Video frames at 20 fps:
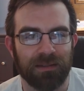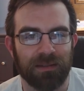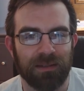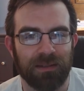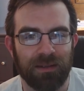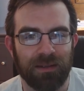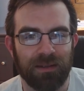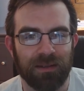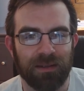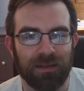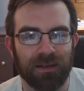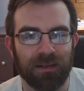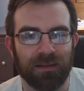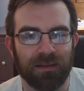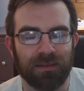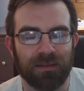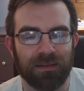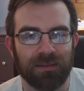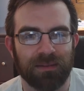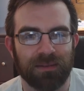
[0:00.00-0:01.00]
Yeah,
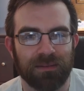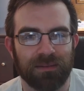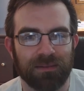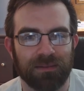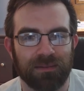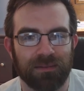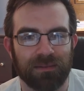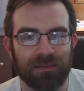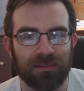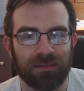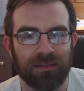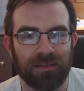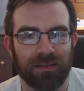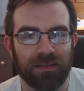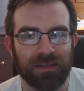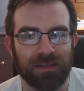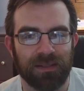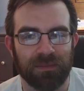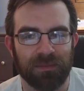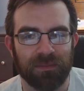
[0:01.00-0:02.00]
there's
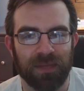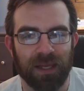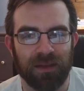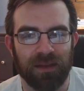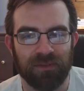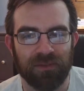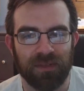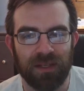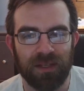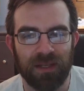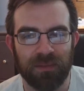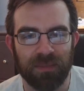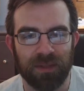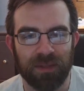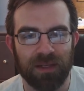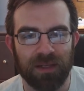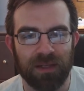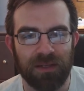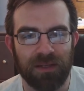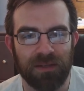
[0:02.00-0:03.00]
some hefty
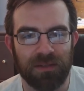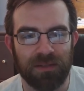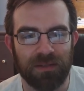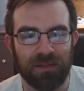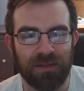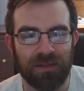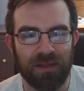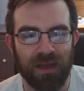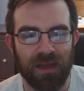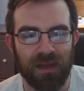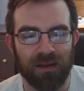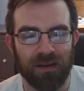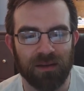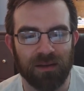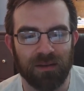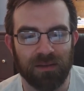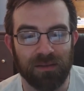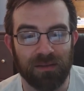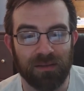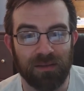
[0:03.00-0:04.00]
implications there
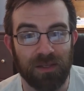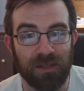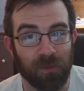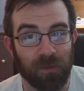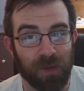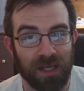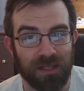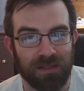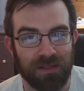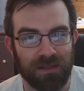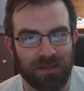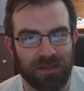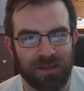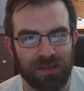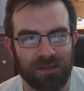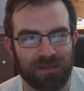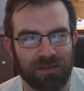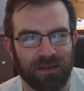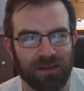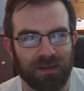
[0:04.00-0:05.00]
that the US has
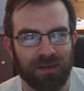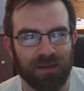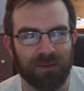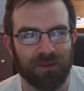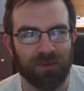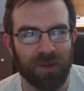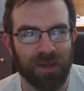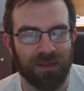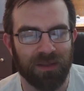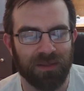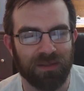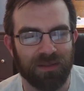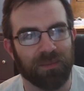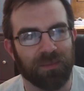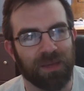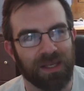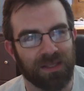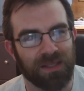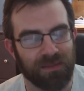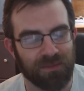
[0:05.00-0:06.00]
to deal with and
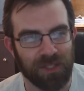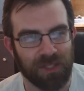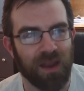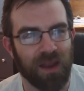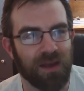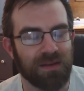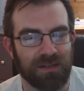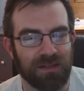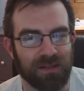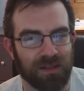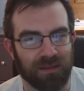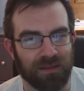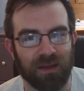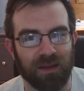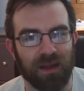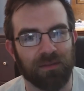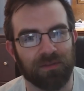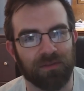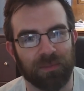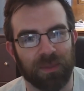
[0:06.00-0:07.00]
make some changes at the
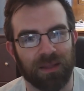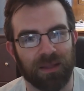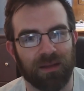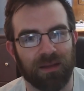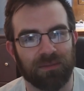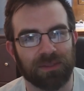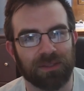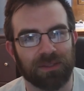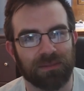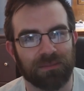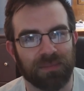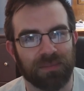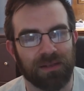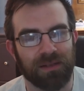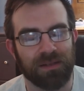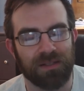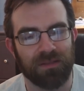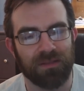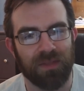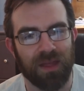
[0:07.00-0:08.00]
government level because
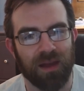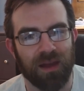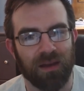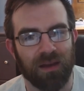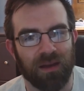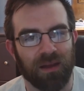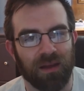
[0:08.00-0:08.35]
of that.